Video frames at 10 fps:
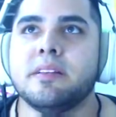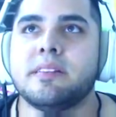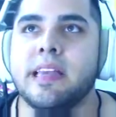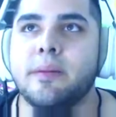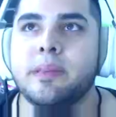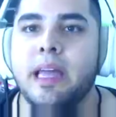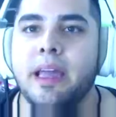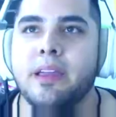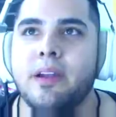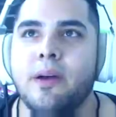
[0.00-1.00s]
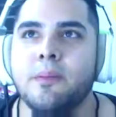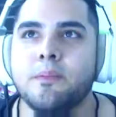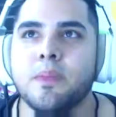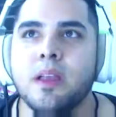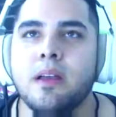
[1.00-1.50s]
same thing, you
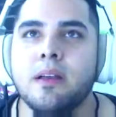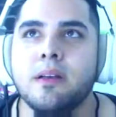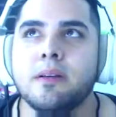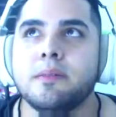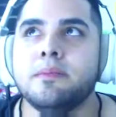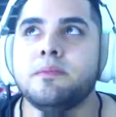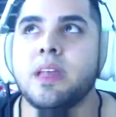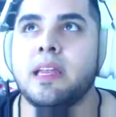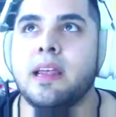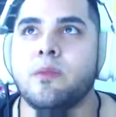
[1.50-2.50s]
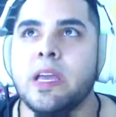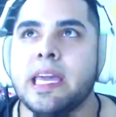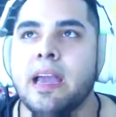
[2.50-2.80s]
know. And then we